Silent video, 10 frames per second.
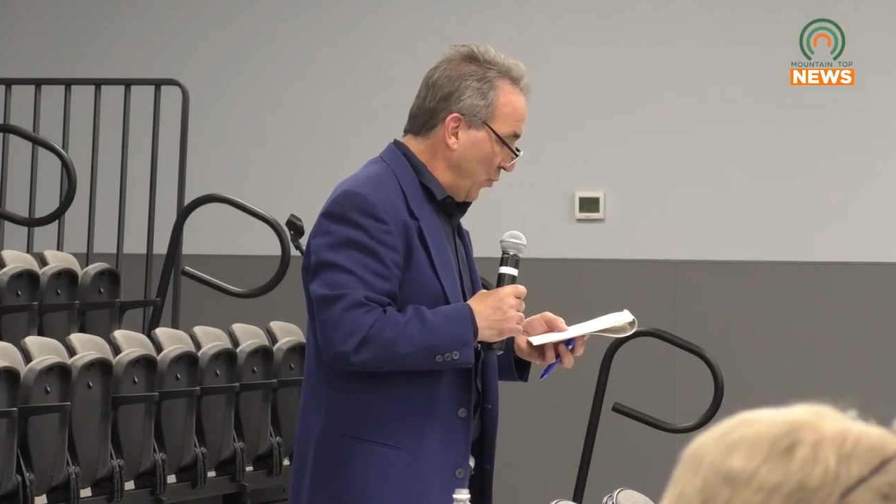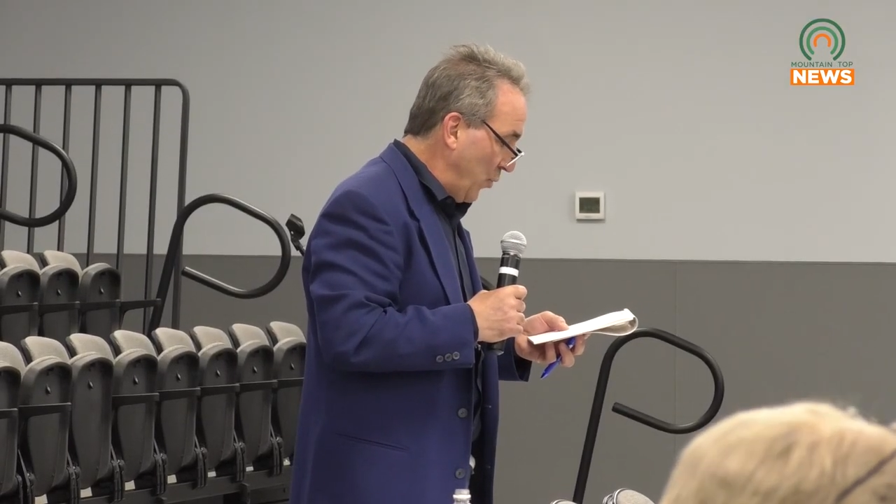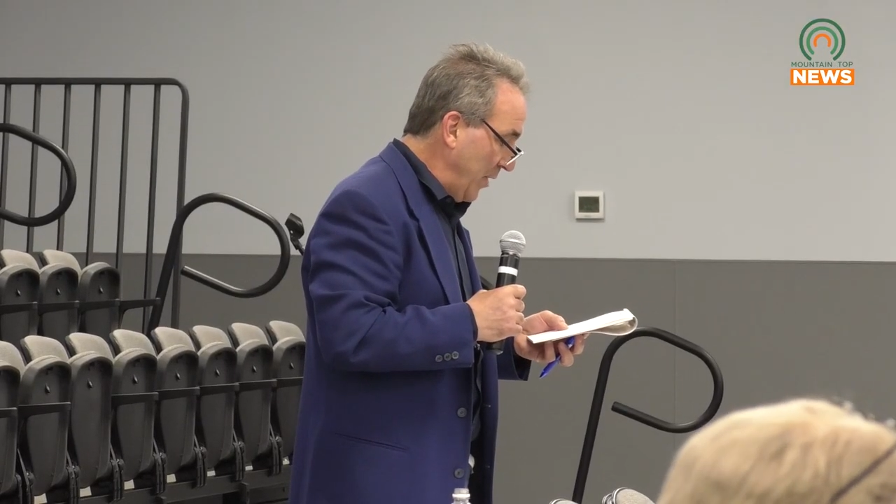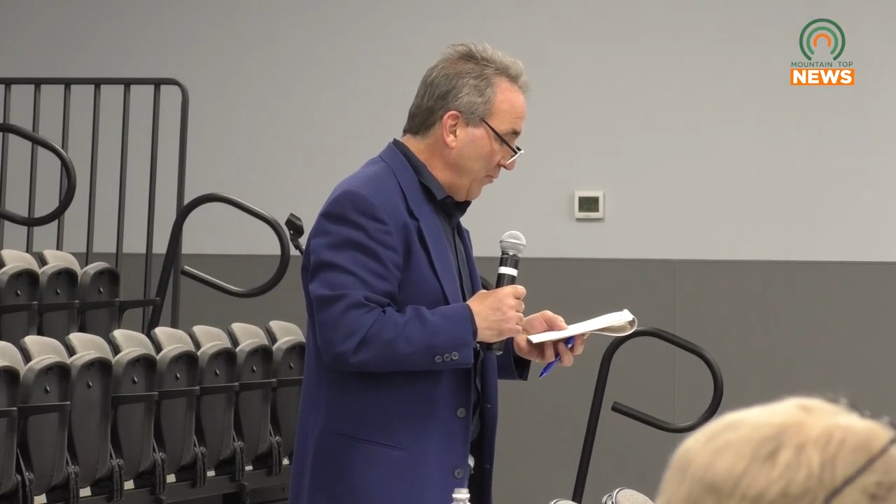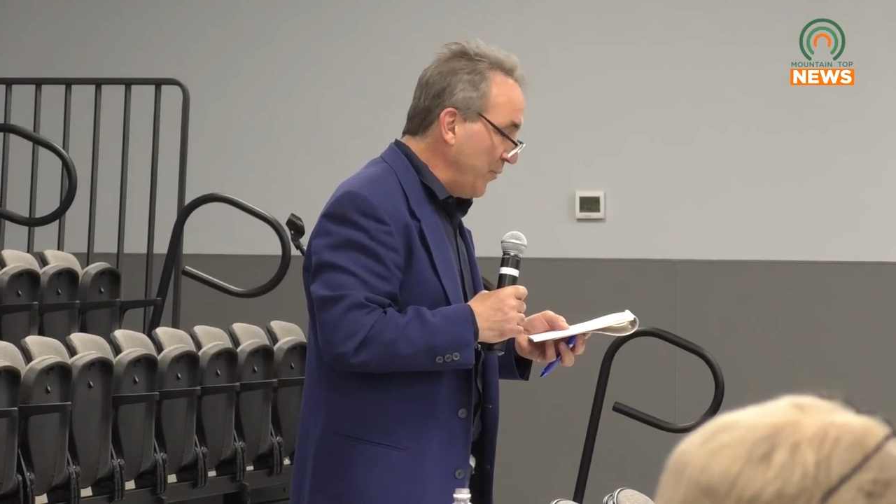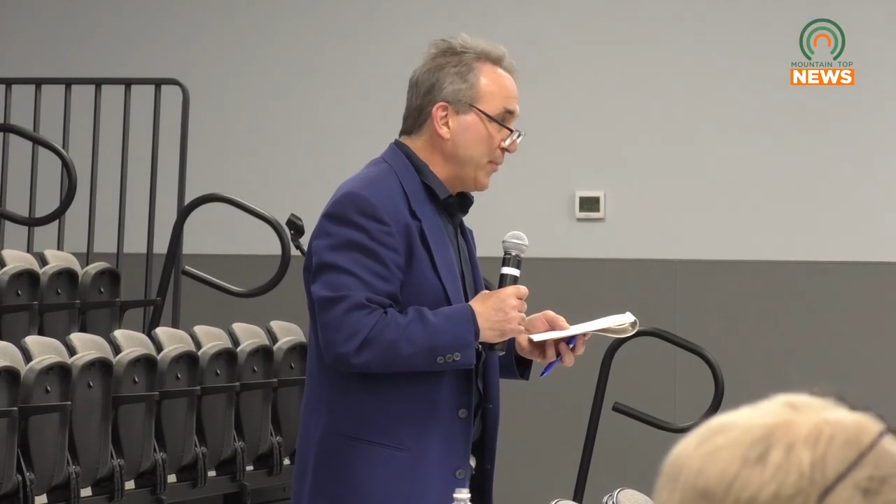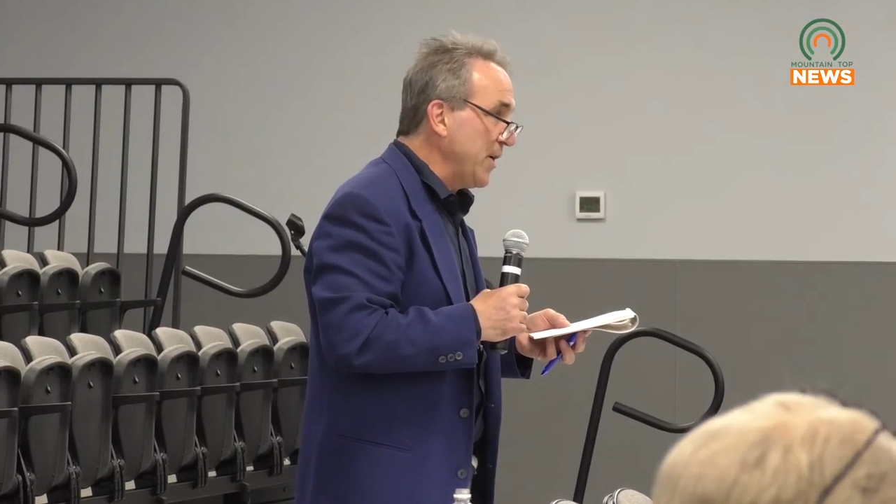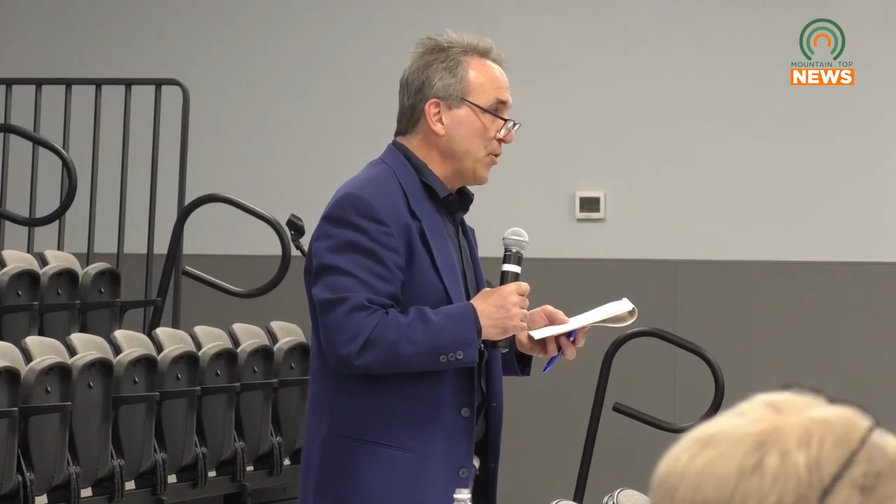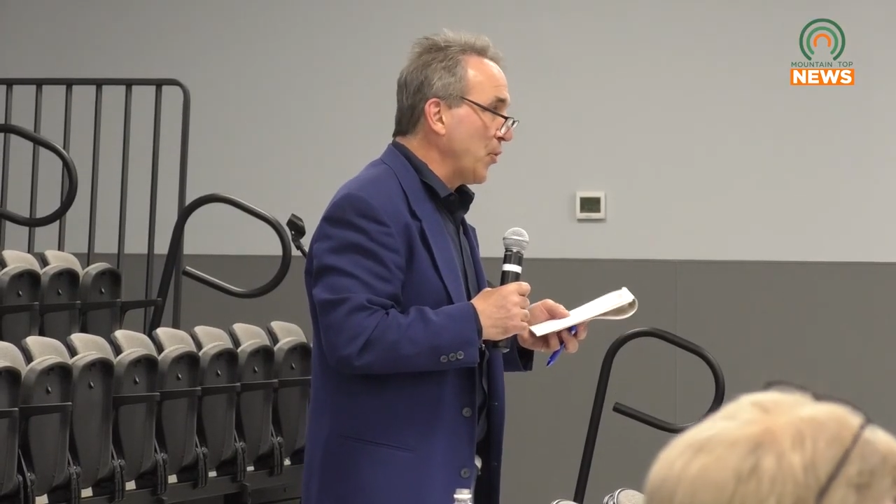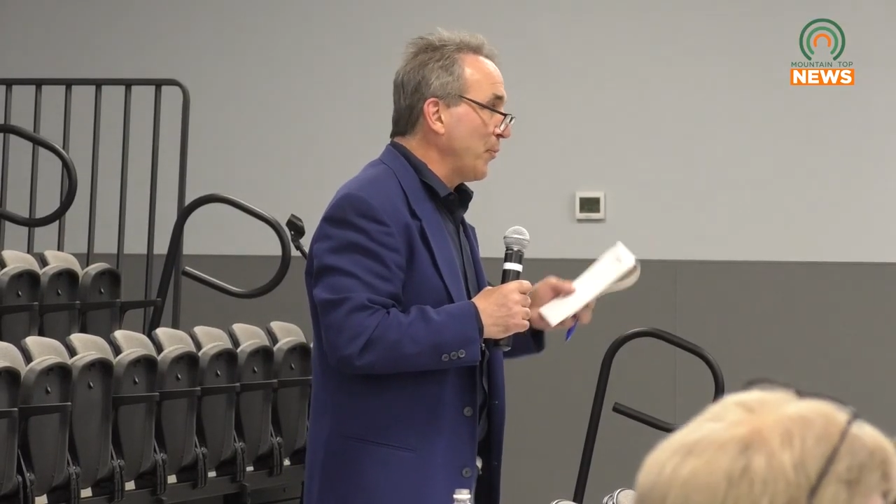to provide
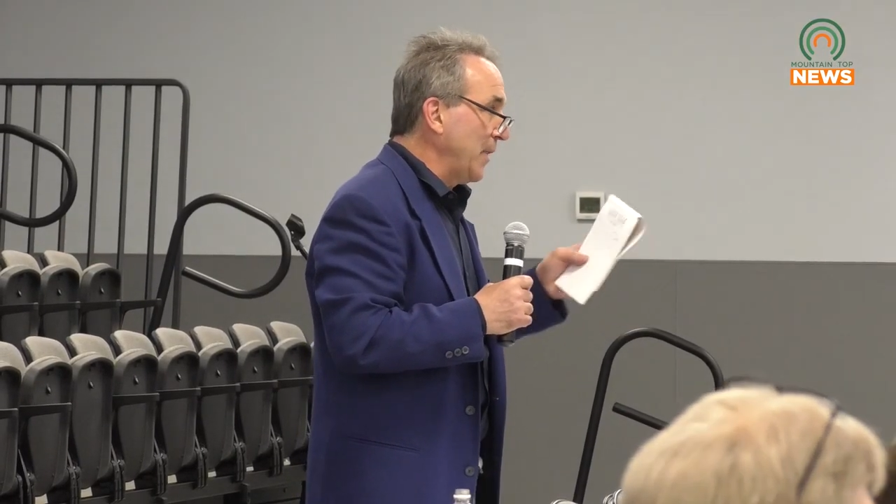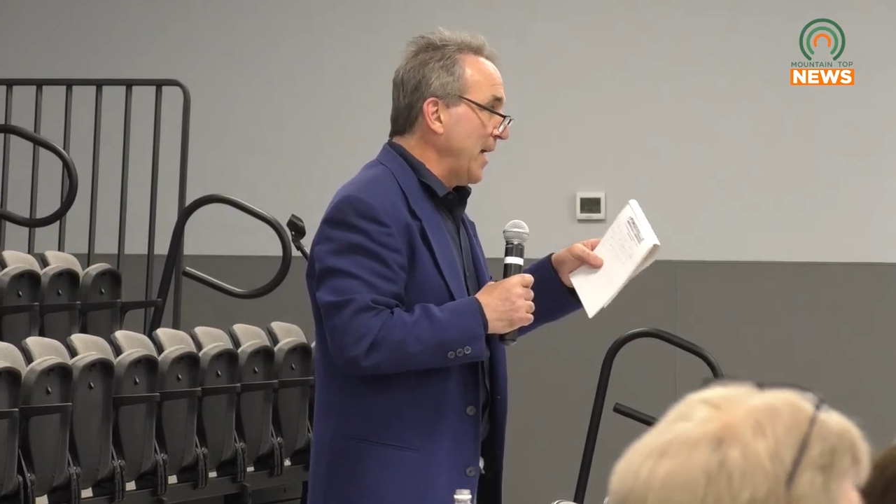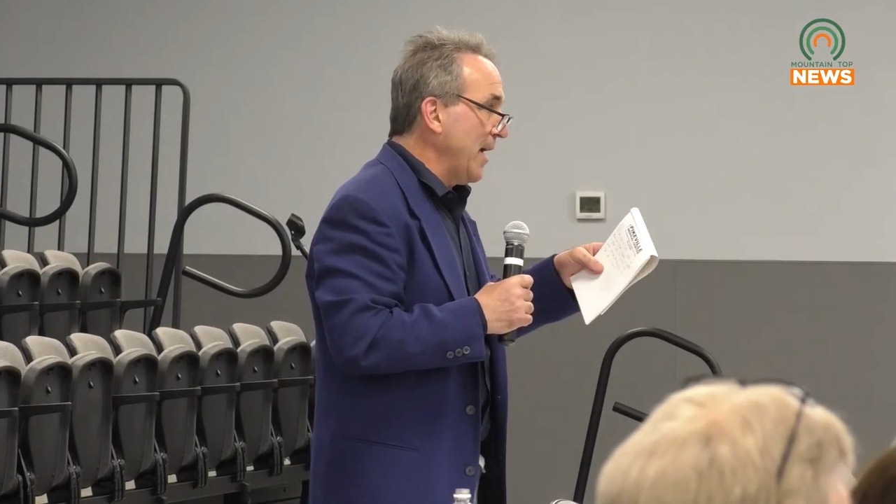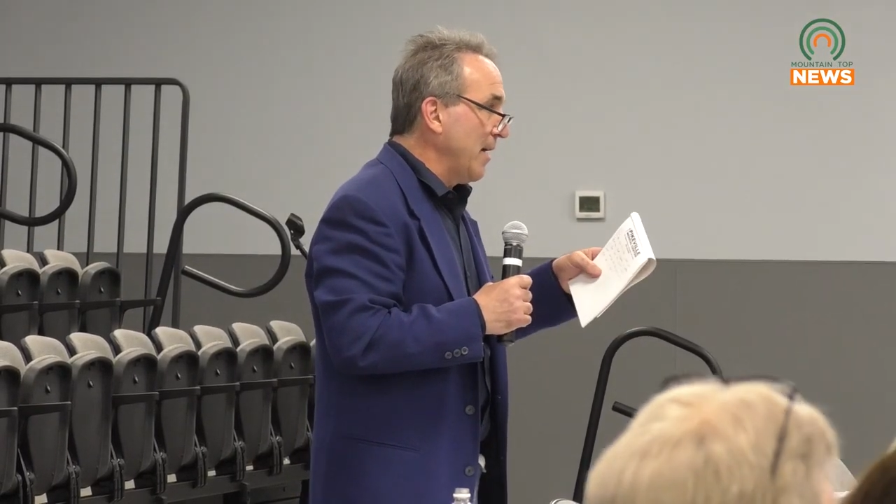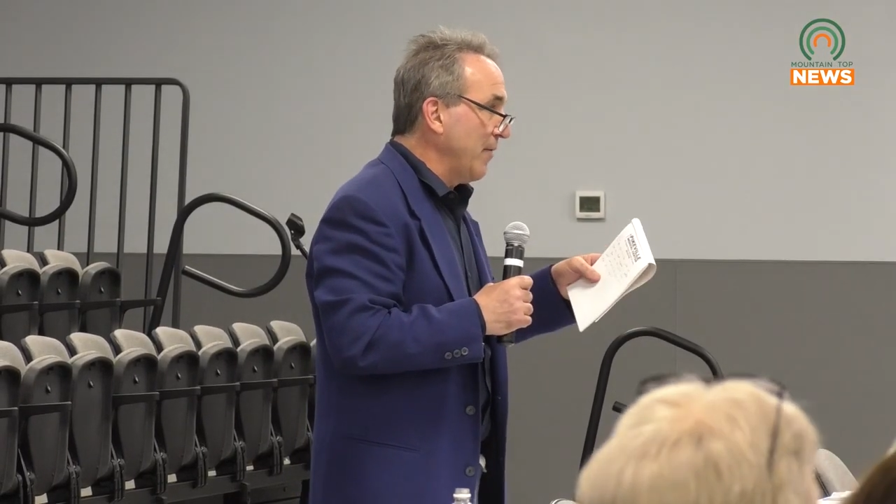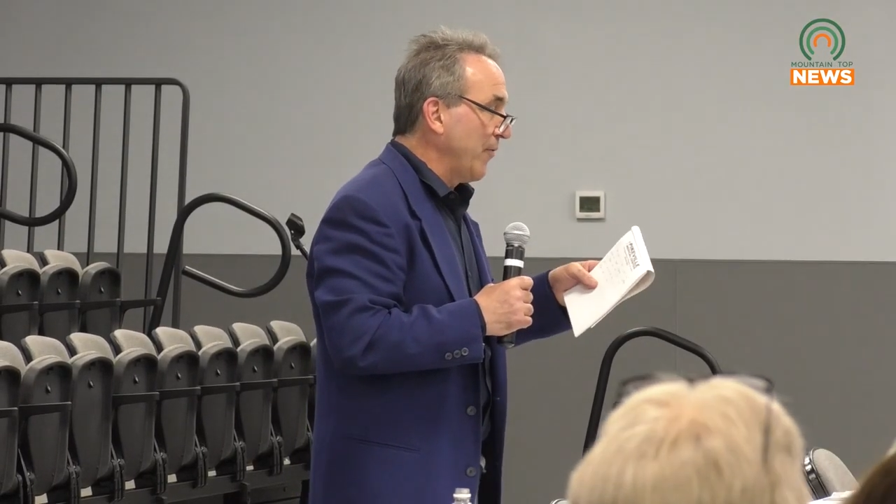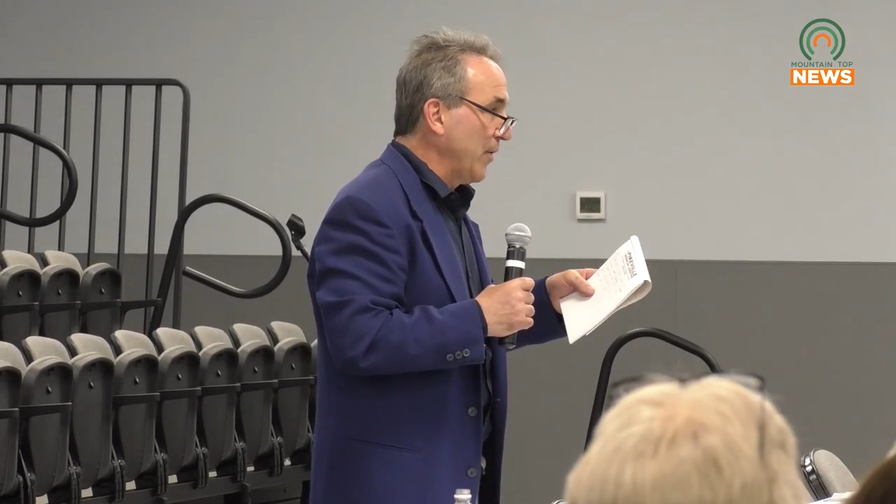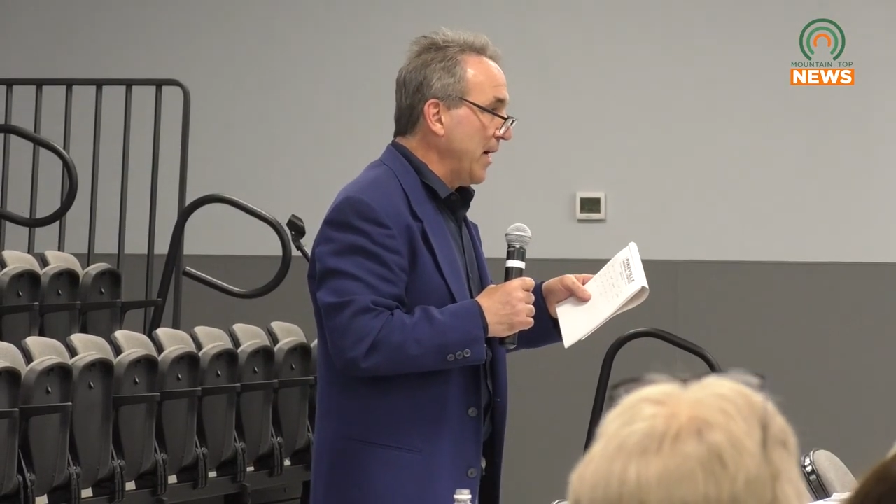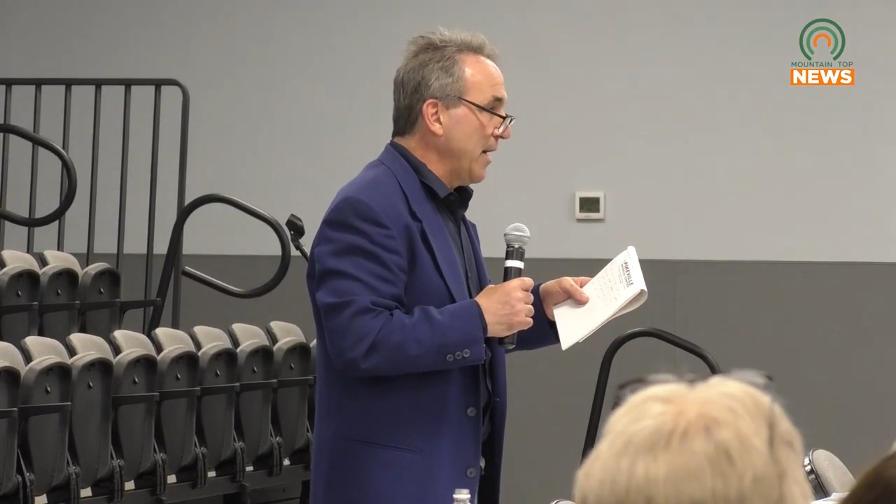that. Our role is the